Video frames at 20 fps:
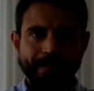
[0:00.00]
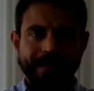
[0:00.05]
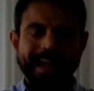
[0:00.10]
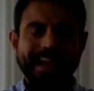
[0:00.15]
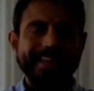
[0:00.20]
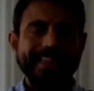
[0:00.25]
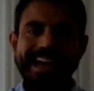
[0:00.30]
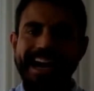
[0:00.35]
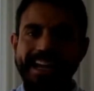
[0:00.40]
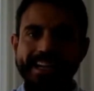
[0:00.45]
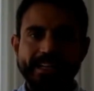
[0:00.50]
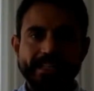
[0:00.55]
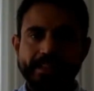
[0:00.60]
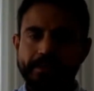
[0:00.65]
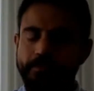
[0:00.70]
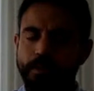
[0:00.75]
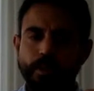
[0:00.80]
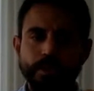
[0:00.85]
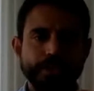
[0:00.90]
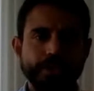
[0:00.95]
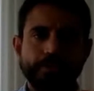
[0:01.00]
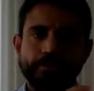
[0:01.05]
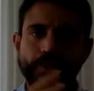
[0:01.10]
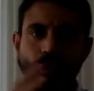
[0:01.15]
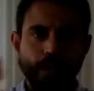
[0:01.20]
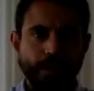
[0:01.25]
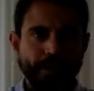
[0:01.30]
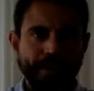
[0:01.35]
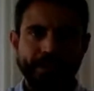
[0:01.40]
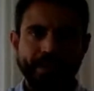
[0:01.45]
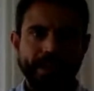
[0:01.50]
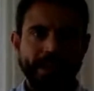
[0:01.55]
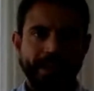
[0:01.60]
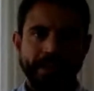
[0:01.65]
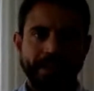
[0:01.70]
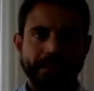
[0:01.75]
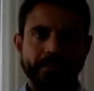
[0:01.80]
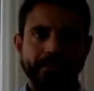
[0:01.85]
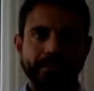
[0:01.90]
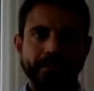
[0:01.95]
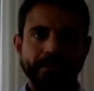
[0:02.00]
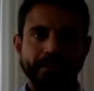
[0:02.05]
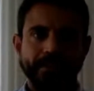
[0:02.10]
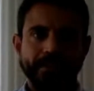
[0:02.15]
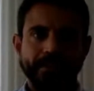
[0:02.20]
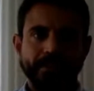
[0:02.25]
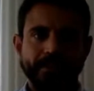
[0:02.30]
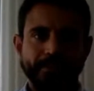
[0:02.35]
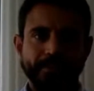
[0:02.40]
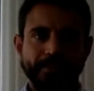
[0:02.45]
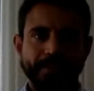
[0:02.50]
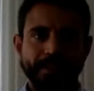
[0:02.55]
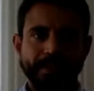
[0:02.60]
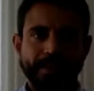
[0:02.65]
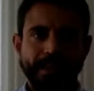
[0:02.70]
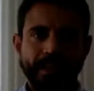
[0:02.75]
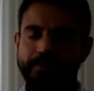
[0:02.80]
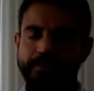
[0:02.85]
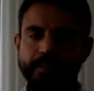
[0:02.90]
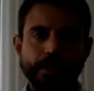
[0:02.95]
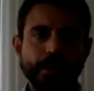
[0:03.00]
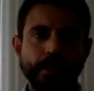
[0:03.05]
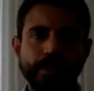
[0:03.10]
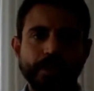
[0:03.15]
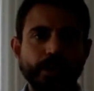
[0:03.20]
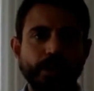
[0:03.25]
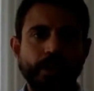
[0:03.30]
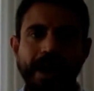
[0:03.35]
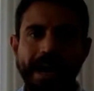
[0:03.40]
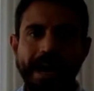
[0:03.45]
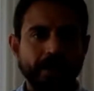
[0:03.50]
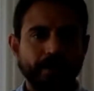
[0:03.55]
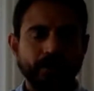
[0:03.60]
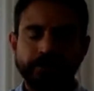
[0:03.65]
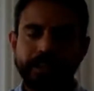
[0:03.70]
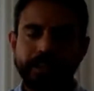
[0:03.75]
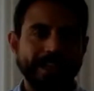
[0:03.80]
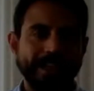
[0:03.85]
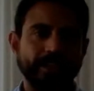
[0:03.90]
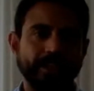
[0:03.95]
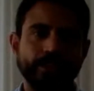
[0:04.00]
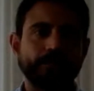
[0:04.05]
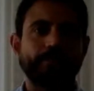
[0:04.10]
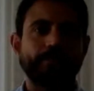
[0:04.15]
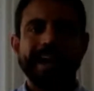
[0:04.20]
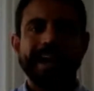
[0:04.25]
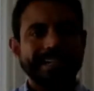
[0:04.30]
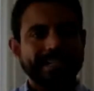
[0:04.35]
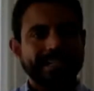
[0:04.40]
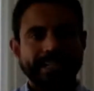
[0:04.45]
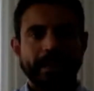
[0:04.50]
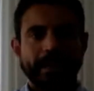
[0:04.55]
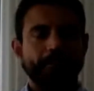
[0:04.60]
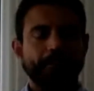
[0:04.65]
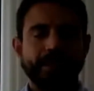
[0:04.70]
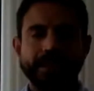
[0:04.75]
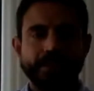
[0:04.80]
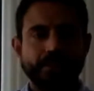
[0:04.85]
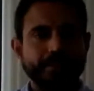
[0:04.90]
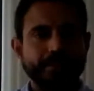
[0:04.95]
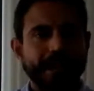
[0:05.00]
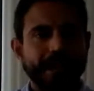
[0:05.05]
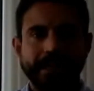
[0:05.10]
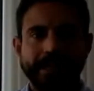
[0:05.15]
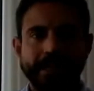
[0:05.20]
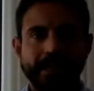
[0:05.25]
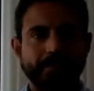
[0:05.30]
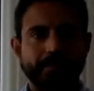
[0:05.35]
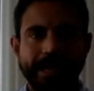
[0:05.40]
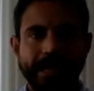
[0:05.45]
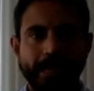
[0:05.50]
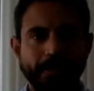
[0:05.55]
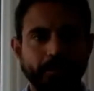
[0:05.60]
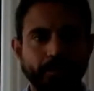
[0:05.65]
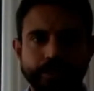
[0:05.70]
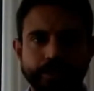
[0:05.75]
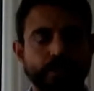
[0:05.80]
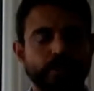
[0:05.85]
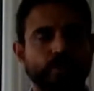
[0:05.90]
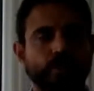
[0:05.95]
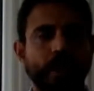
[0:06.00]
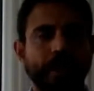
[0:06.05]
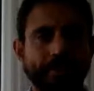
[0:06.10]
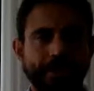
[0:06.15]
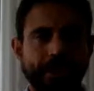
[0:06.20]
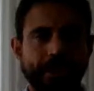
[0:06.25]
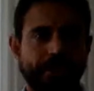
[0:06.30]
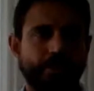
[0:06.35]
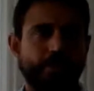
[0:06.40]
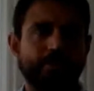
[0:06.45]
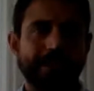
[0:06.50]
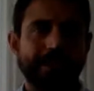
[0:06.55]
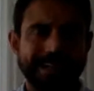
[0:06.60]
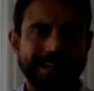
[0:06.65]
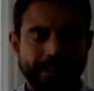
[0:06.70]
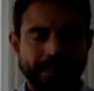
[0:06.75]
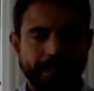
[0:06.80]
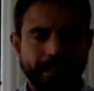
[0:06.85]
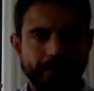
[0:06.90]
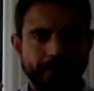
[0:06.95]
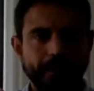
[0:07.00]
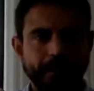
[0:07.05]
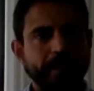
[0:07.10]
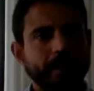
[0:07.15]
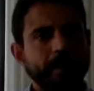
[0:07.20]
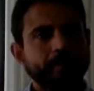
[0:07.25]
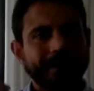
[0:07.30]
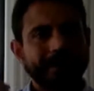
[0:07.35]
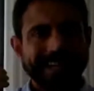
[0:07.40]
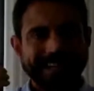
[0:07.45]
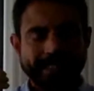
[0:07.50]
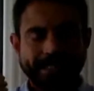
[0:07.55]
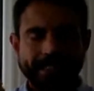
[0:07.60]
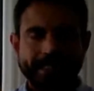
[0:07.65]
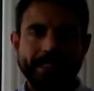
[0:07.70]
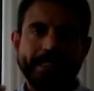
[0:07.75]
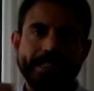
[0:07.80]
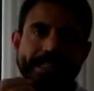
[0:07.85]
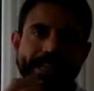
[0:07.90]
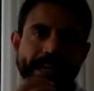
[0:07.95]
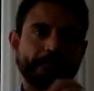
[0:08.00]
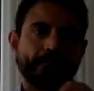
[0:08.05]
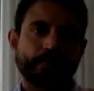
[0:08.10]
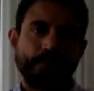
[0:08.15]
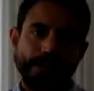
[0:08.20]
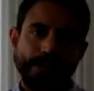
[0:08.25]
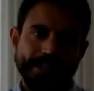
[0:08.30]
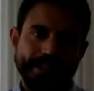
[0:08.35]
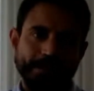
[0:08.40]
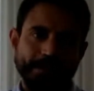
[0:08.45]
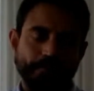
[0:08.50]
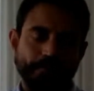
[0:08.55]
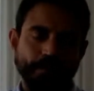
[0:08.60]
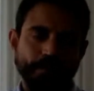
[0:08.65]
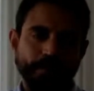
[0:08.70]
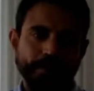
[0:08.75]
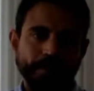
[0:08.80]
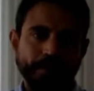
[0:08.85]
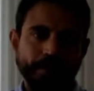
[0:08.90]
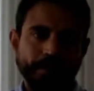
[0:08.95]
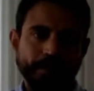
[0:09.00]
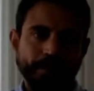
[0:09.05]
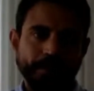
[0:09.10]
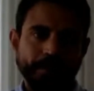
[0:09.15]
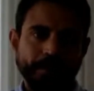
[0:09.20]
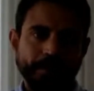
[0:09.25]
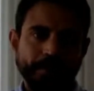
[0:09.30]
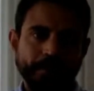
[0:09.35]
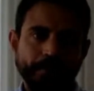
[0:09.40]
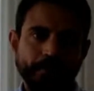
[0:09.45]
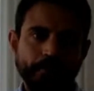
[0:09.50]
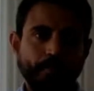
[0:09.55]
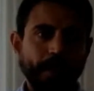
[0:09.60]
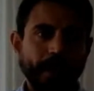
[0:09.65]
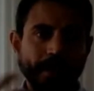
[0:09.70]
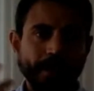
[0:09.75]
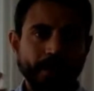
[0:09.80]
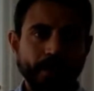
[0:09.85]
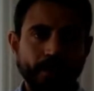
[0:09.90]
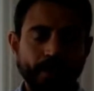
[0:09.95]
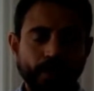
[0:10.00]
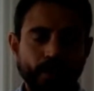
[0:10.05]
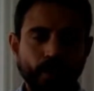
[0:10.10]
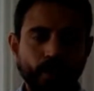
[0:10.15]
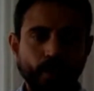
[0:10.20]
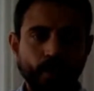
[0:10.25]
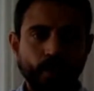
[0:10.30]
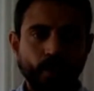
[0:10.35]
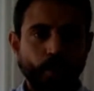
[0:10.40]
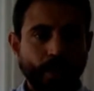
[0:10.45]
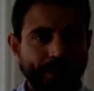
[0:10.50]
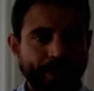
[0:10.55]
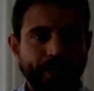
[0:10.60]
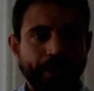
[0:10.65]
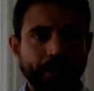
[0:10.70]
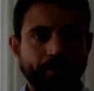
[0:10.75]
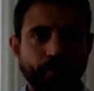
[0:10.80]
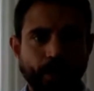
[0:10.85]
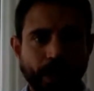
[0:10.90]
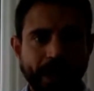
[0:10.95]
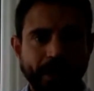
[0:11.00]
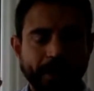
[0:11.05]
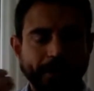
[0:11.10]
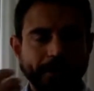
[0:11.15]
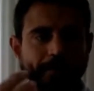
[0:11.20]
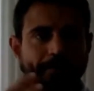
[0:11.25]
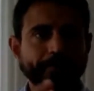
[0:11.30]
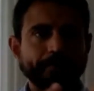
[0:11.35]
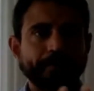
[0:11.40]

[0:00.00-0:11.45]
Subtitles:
And that is the most important thing. If you don't know how to flex your bicep, then you're not going to be able to strengthen your bicep. It's the same principle, but with the brain.